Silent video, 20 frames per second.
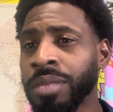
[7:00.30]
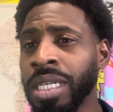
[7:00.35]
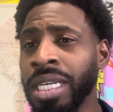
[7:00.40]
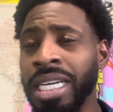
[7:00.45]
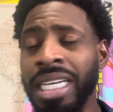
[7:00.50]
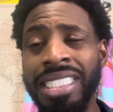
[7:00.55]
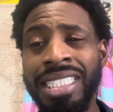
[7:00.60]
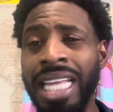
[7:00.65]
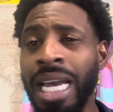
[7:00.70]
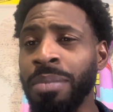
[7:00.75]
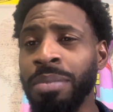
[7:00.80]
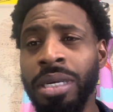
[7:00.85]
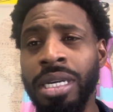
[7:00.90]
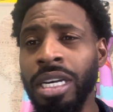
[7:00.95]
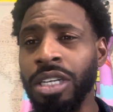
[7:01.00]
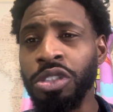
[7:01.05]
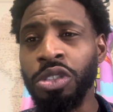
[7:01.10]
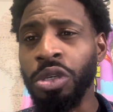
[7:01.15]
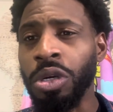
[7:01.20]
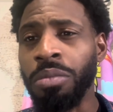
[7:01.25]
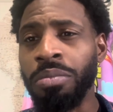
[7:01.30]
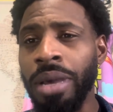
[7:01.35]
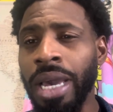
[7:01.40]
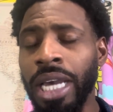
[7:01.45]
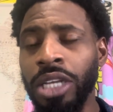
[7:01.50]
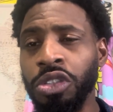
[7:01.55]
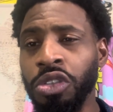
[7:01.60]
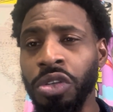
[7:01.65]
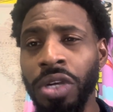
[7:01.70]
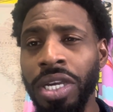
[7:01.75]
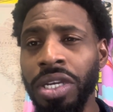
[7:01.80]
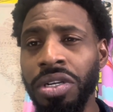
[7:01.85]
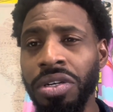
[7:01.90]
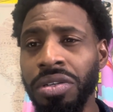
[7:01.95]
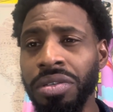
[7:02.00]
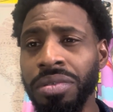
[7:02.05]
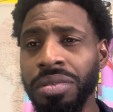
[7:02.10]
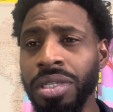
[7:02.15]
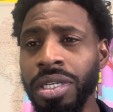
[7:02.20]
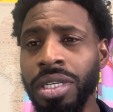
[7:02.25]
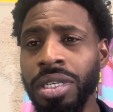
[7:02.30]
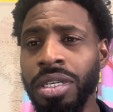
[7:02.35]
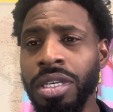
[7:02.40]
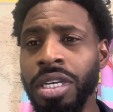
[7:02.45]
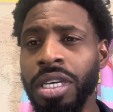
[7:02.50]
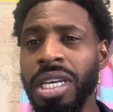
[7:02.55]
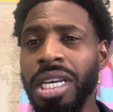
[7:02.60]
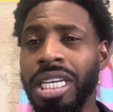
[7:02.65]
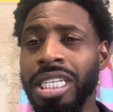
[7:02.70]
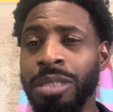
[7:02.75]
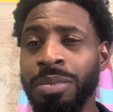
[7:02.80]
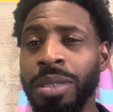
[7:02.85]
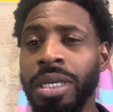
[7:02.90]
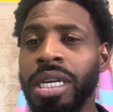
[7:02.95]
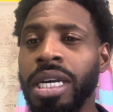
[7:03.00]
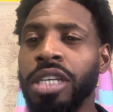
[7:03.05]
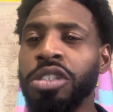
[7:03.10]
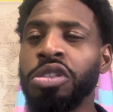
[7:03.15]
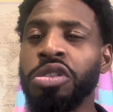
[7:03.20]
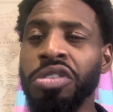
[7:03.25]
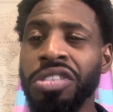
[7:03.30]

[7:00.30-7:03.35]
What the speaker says: It's not because you're a bad trader. It's because you're